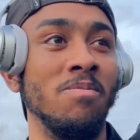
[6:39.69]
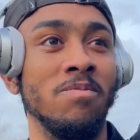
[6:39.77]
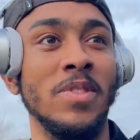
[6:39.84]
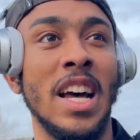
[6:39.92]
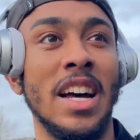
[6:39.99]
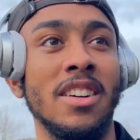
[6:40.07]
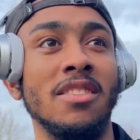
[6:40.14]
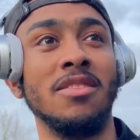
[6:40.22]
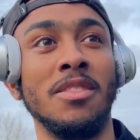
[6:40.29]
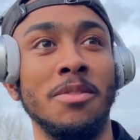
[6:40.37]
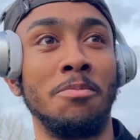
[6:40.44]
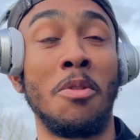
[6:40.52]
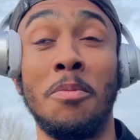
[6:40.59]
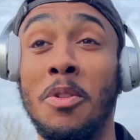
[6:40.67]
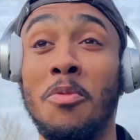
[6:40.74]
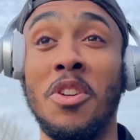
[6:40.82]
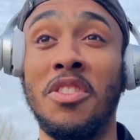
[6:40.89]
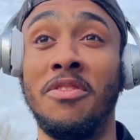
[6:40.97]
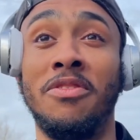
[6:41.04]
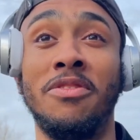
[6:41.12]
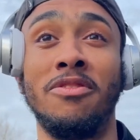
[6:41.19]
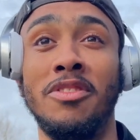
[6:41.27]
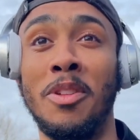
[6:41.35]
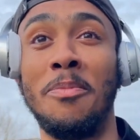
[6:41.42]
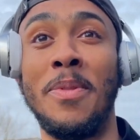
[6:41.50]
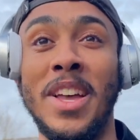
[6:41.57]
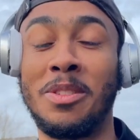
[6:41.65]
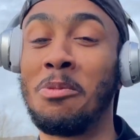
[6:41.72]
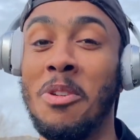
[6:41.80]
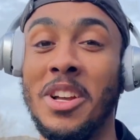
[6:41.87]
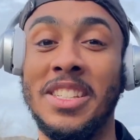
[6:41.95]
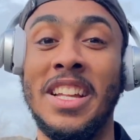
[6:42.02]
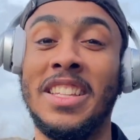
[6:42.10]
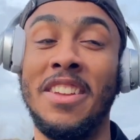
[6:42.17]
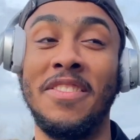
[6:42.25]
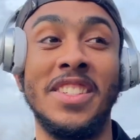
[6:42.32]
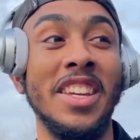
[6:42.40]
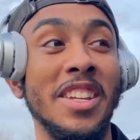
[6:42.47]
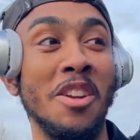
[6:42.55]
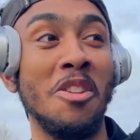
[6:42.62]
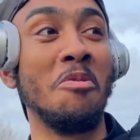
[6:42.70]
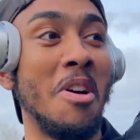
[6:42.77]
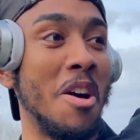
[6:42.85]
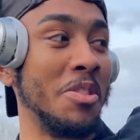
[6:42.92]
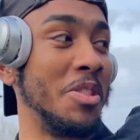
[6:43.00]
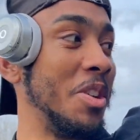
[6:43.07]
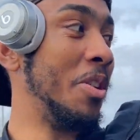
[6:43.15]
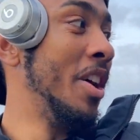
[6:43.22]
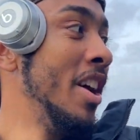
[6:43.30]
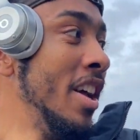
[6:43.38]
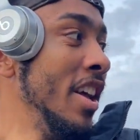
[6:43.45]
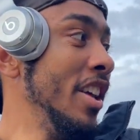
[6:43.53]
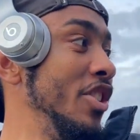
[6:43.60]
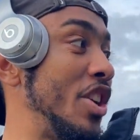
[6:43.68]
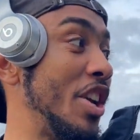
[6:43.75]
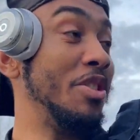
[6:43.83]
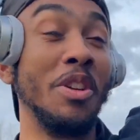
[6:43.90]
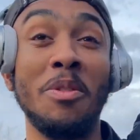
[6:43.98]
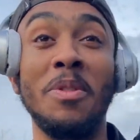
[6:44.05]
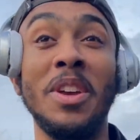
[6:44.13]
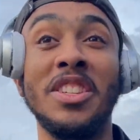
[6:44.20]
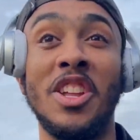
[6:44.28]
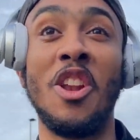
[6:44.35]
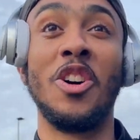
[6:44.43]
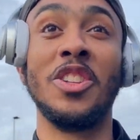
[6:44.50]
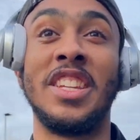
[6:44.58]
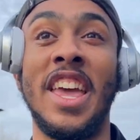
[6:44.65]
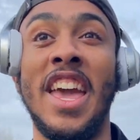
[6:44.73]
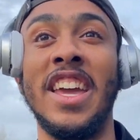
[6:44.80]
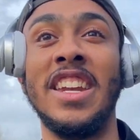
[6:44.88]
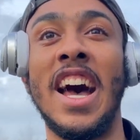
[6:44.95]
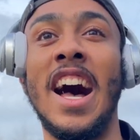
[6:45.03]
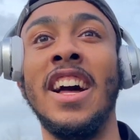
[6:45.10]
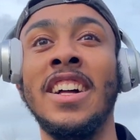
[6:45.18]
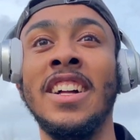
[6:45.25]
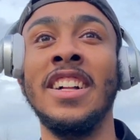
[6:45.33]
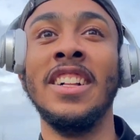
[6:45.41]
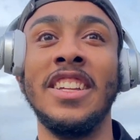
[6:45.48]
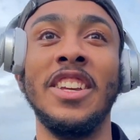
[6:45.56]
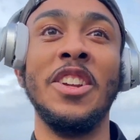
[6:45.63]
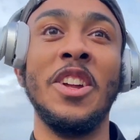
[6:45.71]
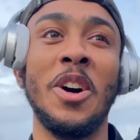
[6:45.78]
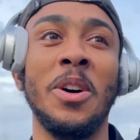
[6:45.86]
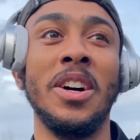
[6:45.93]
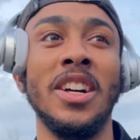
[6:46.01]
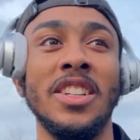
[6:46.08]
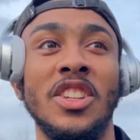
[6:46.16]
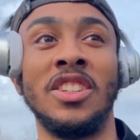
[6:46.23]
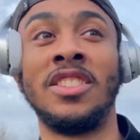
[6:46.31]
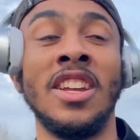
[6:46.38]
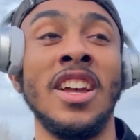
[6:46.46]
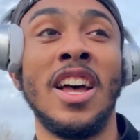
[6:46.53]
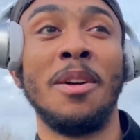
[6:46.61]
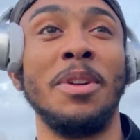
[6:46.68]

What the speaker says: that probably one of the best ones that they've seen in a while. So genuinely means a lot to hear that, you know. Just, I